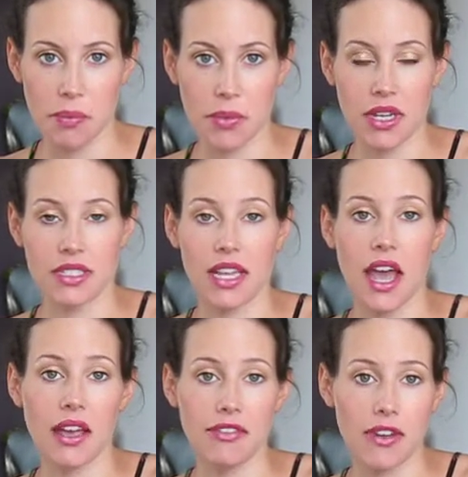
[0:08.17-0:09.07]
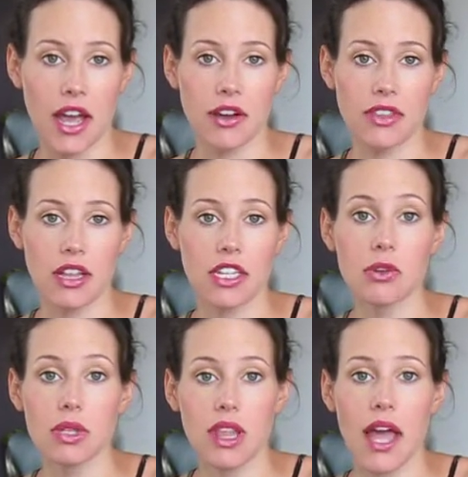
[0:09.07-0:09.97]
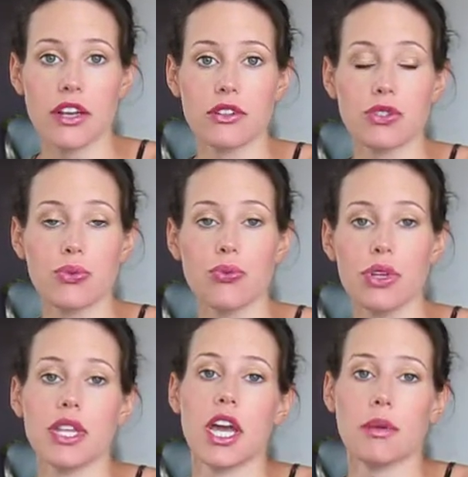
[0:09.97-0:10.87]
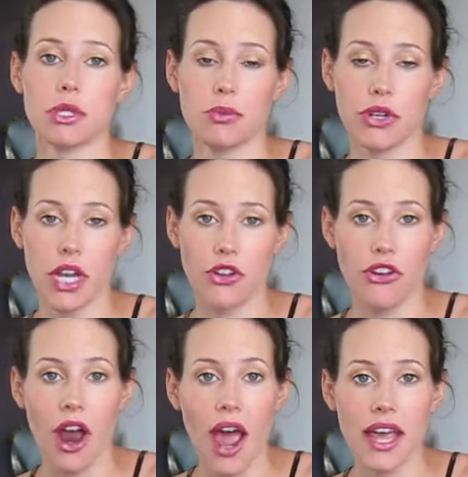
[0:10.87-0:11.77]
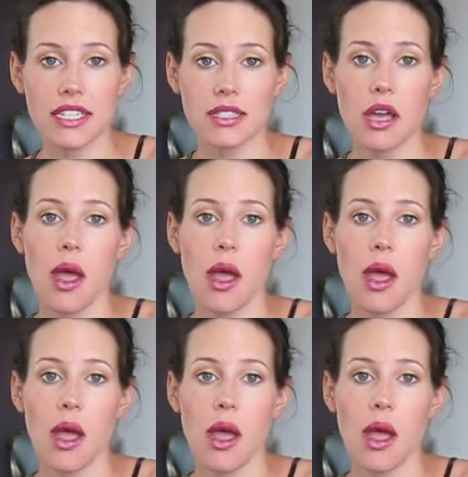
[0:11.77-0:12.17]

because I've found that liquid liners really help to bring out your eyes.